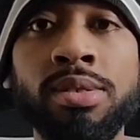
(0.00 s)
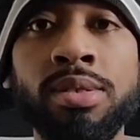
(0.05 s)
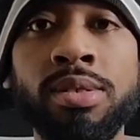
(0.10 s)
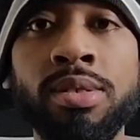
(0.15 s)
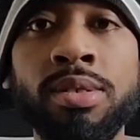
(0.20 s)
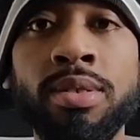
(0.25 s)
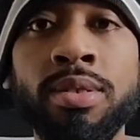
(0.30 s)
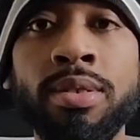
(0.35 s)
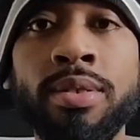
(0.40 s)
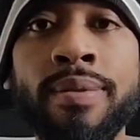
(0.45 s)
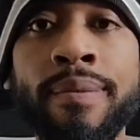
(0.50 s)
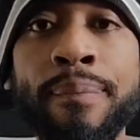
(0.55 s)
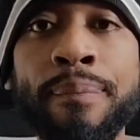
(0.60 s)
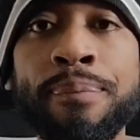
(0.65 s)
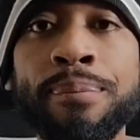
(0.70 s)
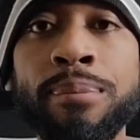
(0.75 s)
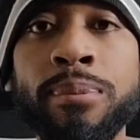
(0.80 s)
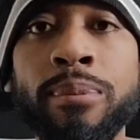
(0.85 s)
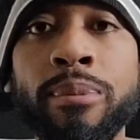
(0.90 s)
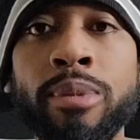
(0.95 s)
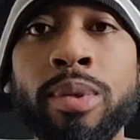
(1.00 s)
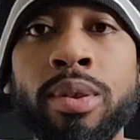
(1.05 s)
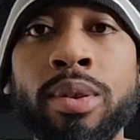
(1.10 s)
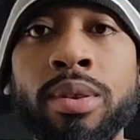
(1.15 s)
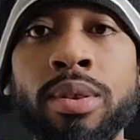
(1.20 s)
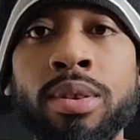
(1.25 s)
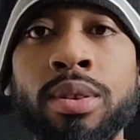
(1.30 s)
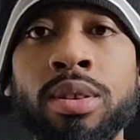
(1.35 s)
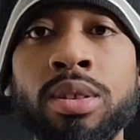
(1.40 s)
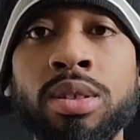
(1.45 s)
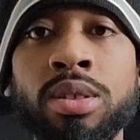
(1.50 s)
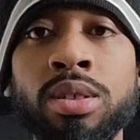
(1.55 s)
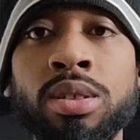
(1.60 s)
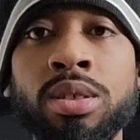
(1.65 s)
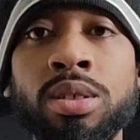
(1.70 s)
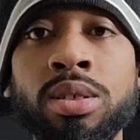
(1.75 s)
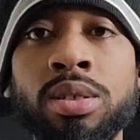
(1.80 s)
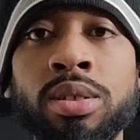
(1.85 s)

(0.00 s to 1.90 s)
(no one is talking)